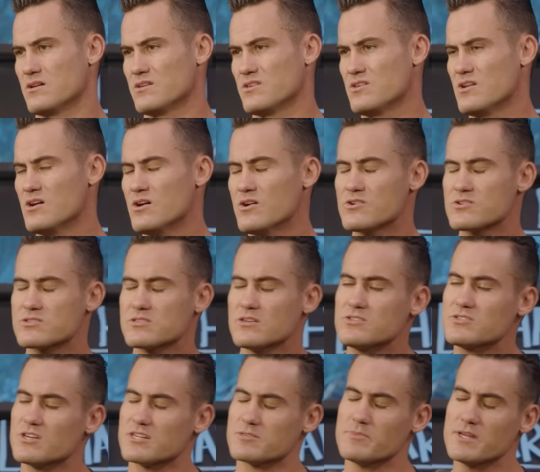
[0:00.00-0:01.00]
you know, you're so
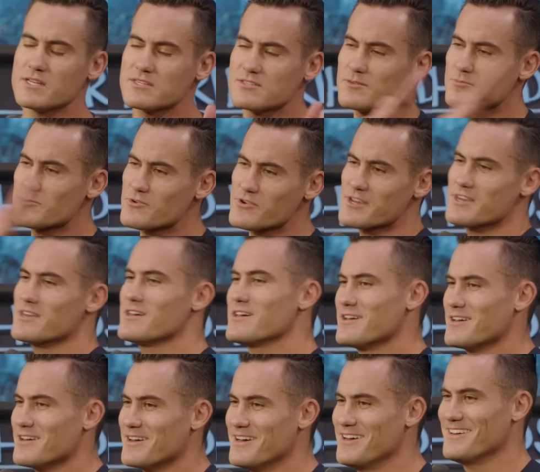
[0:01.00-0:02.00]
judgmental,
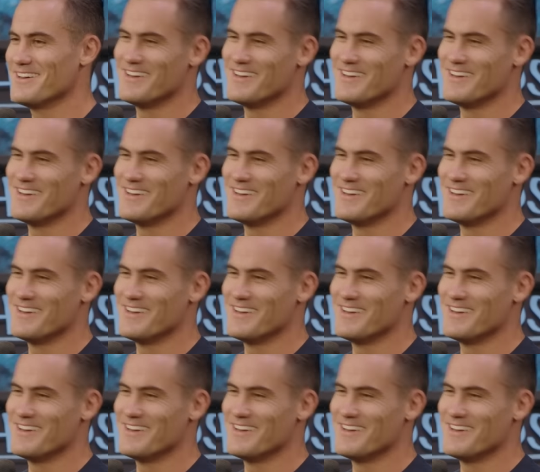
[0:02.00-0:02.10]
Maria.